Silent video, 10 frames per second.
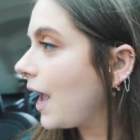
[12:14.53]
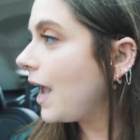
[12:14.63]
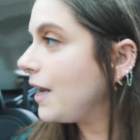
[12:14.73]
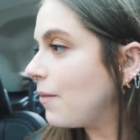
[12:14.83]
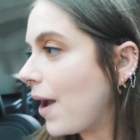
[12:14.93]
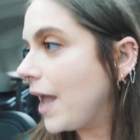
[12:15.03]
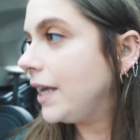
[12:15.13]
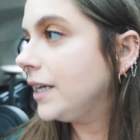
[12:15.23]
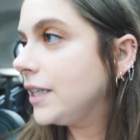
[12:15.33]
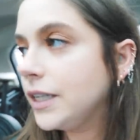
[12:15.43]
anyway,
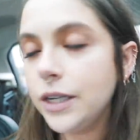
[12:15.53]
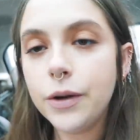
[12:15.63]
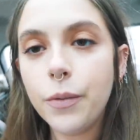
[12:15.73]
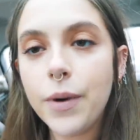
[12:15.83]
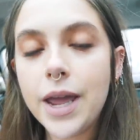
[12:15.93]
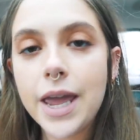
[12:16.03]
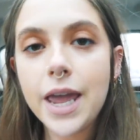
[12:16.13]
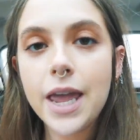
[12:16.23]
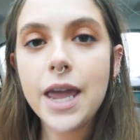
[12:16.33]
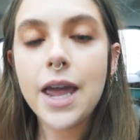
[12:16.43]

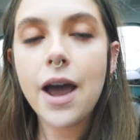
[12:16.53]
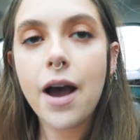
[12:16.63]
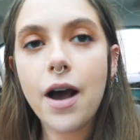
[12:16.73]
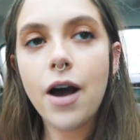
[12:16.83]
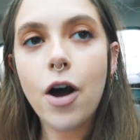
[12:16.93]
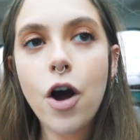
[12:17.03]
we are